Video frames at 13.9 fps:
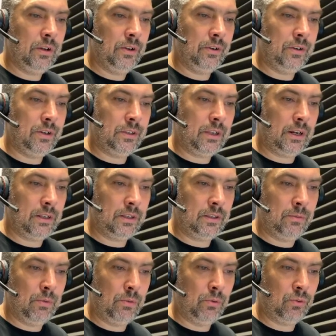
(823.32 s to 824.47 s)
restart
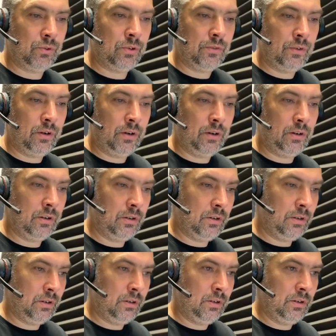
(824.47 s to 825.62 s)
the mobile server.
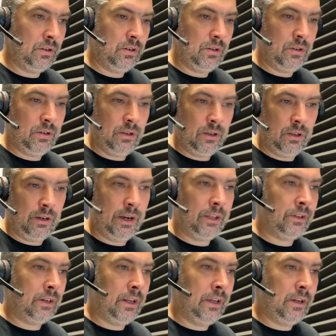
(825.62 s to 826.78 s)

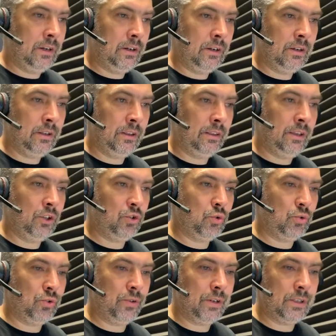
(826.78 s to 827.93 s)
Right click, then
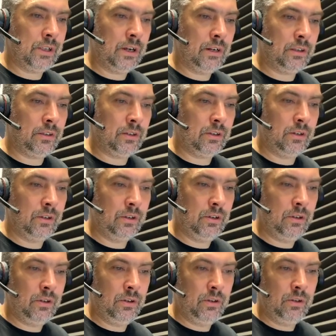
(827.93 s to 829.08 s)
choose restart.
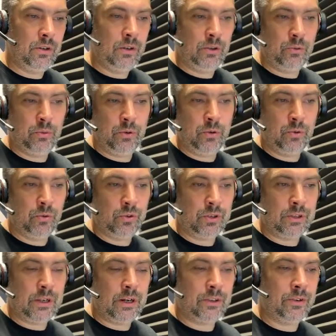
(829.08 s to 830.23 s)
It will
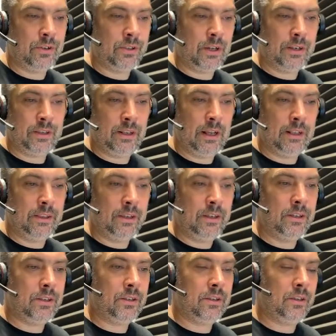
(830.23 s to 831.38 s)
start like
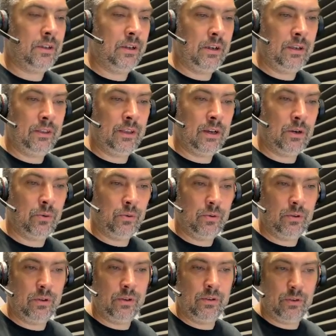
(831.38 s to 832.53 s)
this, and now
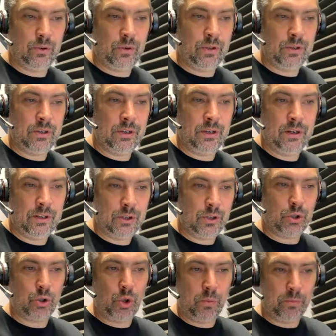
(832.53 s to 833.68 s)
you can see here it
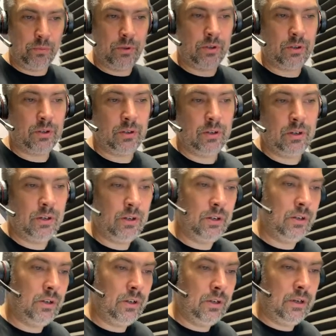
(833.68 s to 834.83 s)
stopped,
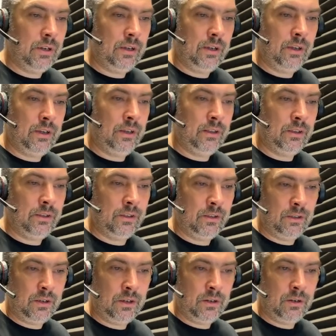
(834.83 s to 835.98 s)
and
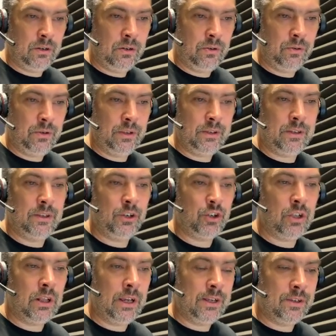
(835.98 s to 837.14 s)
now it's
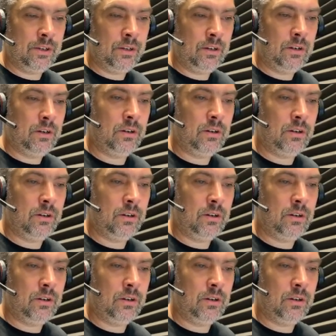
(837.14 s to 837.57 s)
initializing.